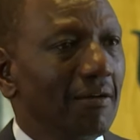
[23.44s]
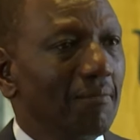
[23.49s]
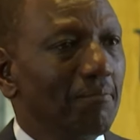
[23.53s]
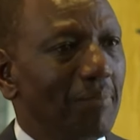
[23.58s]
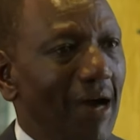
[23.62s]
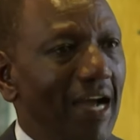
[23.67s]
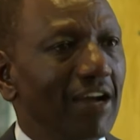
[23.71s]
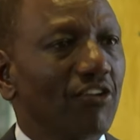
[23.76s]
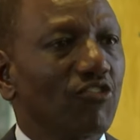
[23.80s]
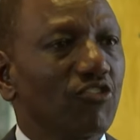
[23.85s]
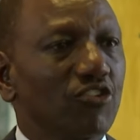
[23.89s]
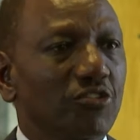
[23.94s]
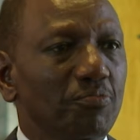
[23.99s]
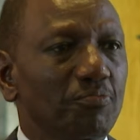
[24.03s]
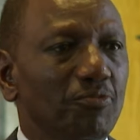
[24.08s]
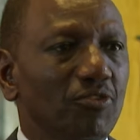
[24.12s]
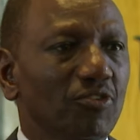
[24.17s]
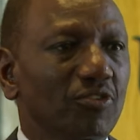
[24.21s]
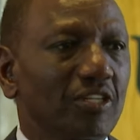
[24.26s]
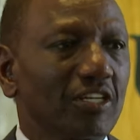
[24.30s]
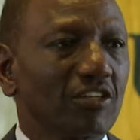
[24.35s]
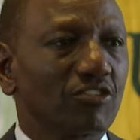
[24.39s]
by
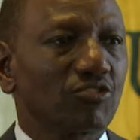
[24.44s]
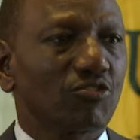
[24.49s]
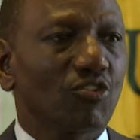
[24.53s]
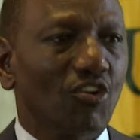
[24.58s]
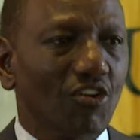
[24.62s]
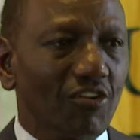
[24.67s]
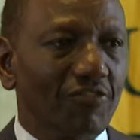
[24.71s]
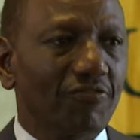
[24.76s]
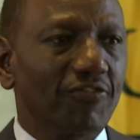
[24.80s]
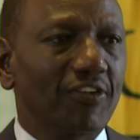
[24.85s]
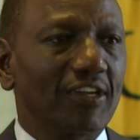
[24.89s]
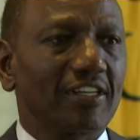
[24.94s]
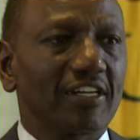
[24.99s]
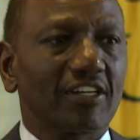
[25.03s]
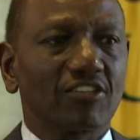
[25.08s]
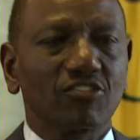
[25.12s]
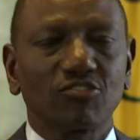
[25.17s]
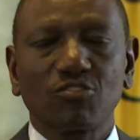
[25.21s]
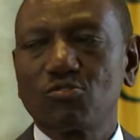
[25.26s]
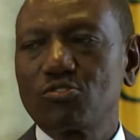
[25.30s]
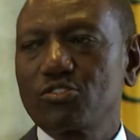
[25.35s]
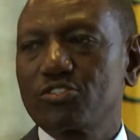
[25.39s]
contributing to conflict
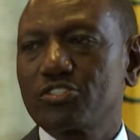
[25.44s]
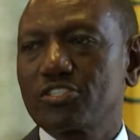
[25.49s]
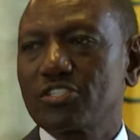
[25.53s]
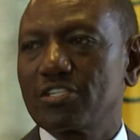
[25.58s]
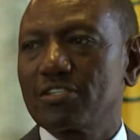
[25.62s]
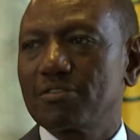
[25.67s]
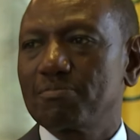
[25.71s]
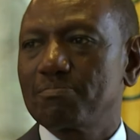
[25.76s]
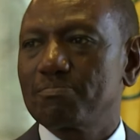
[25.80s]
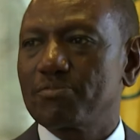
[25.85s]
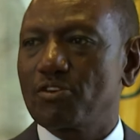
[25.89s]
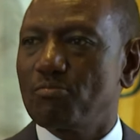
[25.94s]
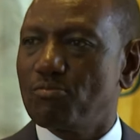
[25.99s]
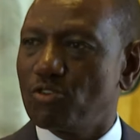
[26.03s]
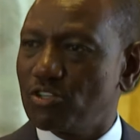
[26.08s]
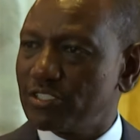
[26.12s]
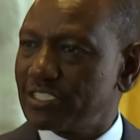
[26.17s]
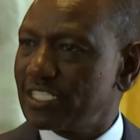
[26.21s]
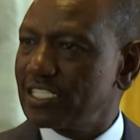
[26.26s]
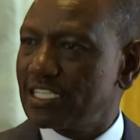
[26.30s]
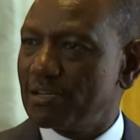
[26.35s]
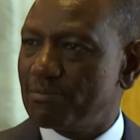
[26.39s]
resolution,
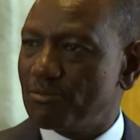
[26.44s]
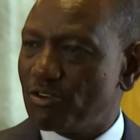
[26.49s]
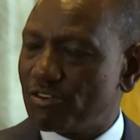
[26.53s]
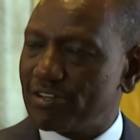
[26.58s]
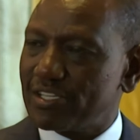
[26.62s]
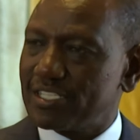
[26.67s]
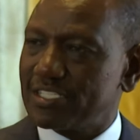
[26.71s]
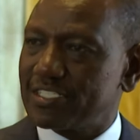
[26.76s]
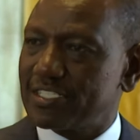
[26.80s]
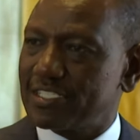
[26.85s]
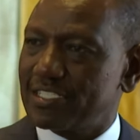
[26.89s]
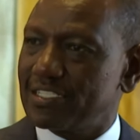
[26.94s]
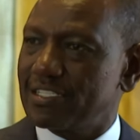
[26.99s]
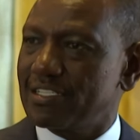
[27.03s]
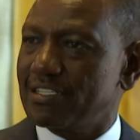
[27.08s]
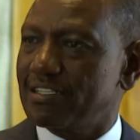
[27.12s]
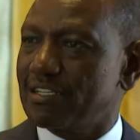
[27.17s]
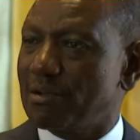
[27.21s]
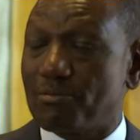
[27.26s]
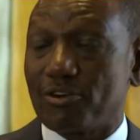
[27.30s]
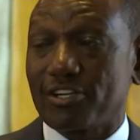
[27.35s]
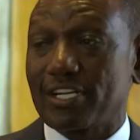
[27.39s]
promoting democracy,
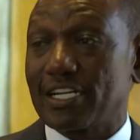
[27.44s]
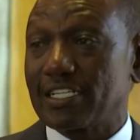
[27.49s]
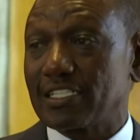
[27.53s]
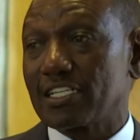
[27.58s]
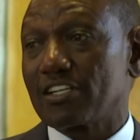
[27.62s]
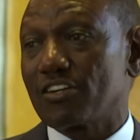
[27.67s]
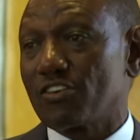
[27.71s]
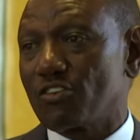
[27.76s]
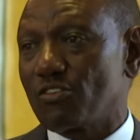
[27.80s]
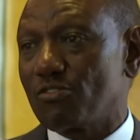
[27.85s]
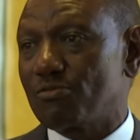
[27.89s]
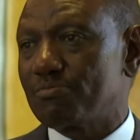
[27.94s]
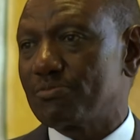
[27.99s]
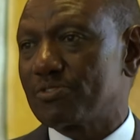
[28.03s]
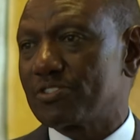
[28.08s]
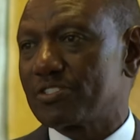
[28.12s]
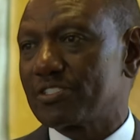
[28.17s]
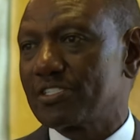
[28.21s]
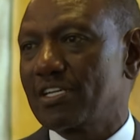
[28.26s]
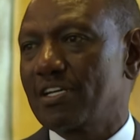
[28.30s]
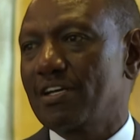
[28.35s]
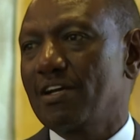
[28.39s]
democratic norms,
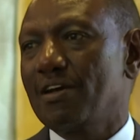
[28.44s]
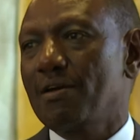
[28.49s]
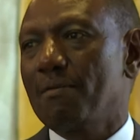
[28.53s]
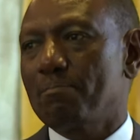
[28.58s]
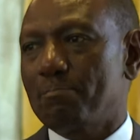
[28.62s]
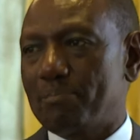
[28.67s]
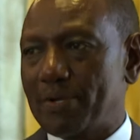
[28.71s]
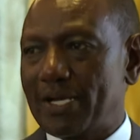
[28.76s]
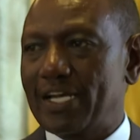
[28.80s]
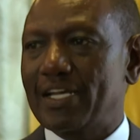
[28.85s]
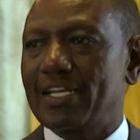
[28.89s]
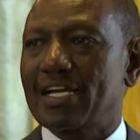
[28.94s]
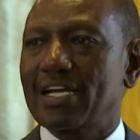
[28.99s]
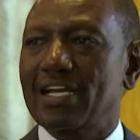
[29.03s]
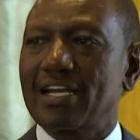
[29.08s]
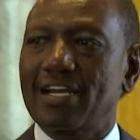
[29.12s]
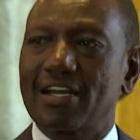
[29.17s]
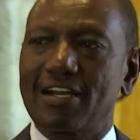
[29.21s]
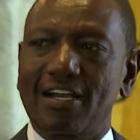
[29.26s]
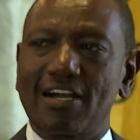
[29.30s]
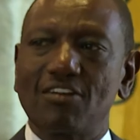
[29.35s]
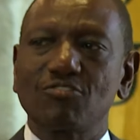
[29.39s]
building
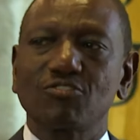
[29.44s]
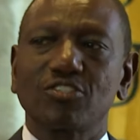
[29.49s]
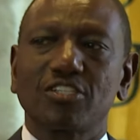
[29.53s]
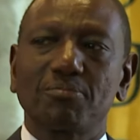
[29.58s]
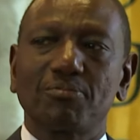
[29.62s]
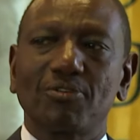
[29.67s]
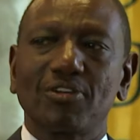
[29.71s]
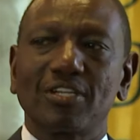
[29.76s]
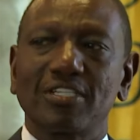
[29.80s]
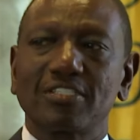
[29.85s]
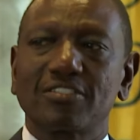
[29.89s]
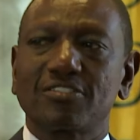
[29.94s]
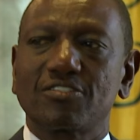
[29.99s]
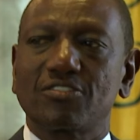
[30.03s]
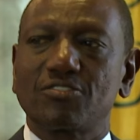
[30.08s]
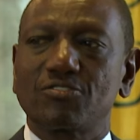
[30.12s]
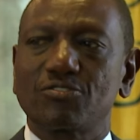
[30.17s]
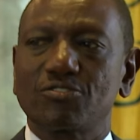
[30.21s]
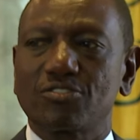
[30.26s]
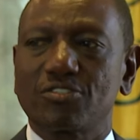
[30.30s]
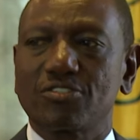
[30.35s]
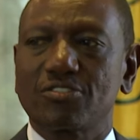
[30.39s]
an accountable
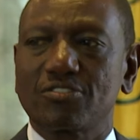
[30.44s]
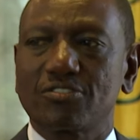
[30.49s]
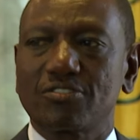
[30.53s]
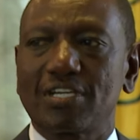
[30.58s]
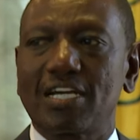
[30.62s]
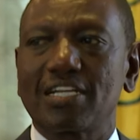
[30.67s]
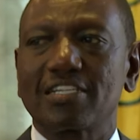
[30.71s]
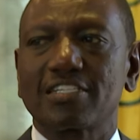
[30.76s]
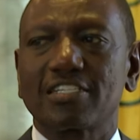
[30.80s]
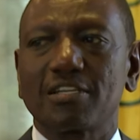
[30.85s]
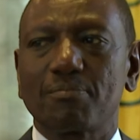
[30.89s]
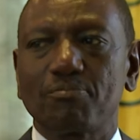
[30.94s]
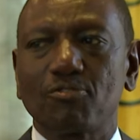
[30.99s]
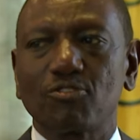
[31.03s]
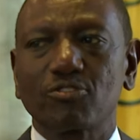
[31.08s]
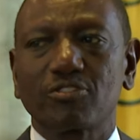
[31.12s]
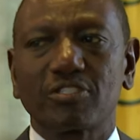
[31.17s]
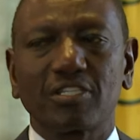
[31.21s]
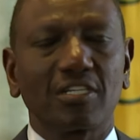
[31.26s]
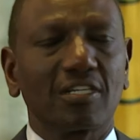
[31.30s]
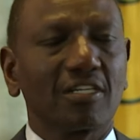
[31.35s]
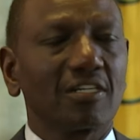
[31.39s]
institutions, and
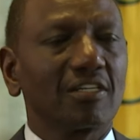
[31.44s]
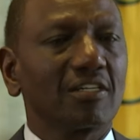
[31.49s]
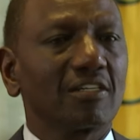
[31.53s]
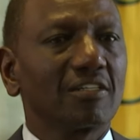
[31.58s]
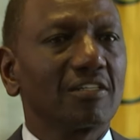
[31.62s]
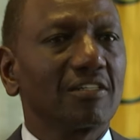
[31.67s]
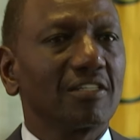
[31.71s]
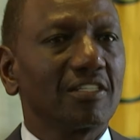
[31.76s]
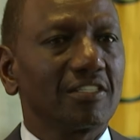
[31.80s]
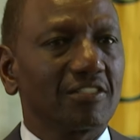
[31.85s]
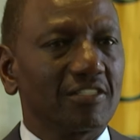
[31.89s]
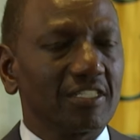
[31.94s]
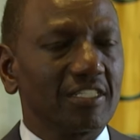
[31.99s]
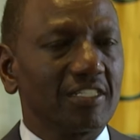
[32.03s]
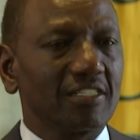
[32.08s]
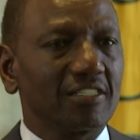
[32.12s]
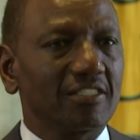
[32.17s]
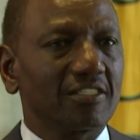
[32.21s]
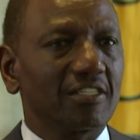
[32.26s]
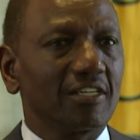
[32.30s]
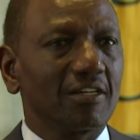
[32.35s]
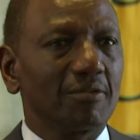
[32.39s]
supporting
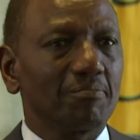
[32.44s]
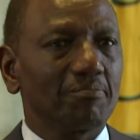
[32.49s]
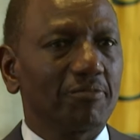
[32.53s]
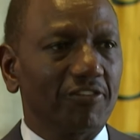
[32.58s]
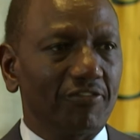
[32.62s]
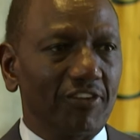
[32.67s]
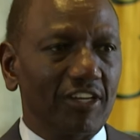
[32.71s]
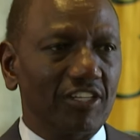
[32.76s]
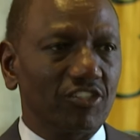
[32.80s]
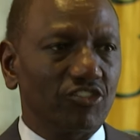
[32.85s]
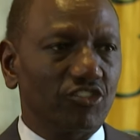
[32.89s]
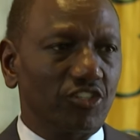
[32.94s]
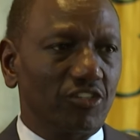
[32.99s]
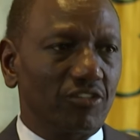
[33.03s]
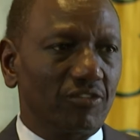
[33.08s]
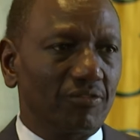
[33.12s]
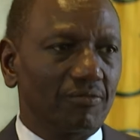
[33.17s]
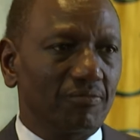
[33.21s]
disease prevention.